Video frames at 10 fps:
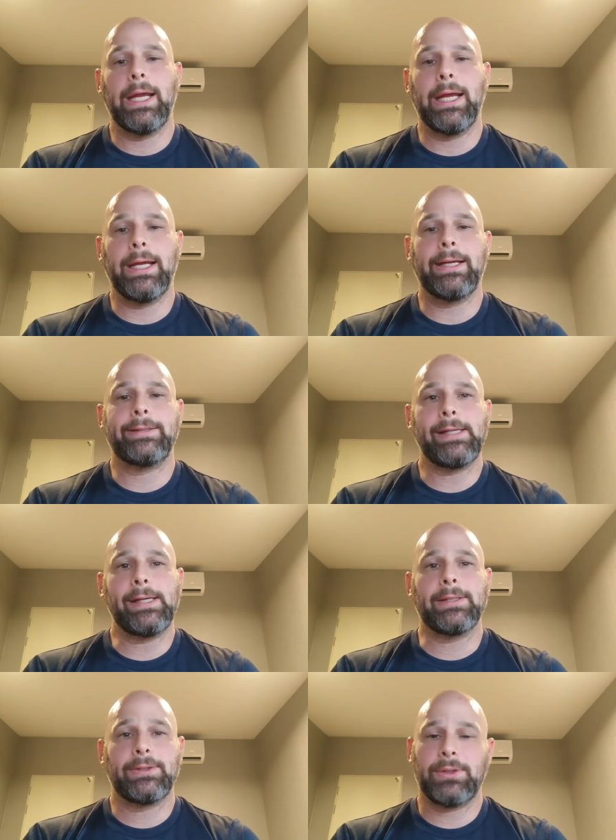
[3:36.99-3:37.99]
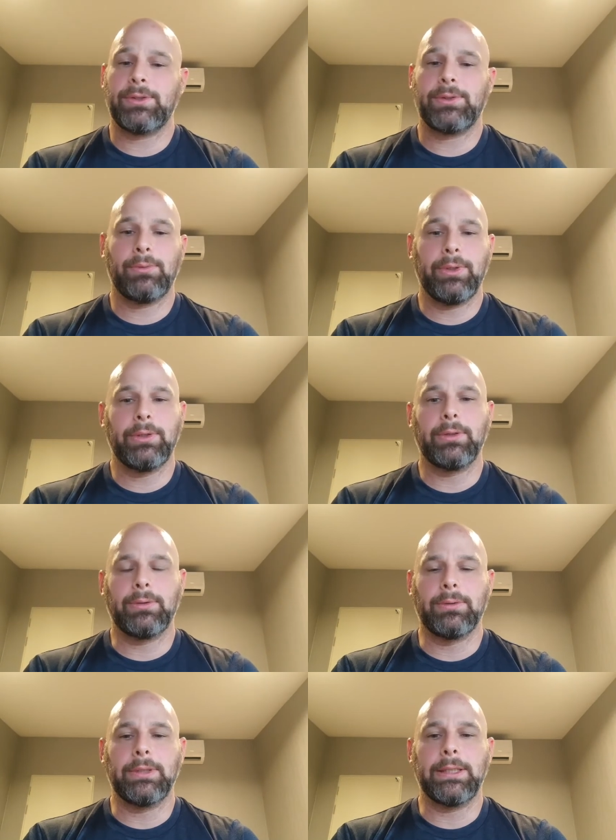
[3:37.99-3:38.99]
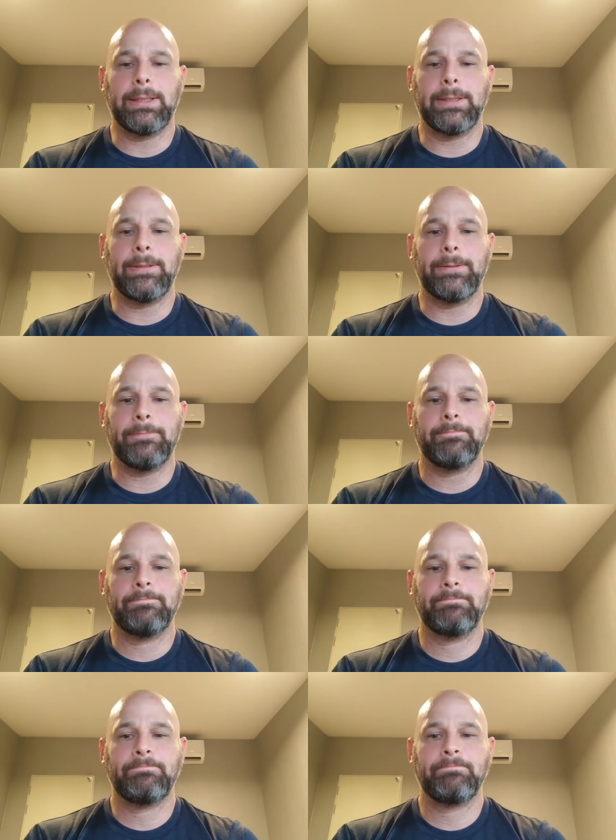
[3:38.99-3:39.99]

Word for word: and yeah it's it's a real um,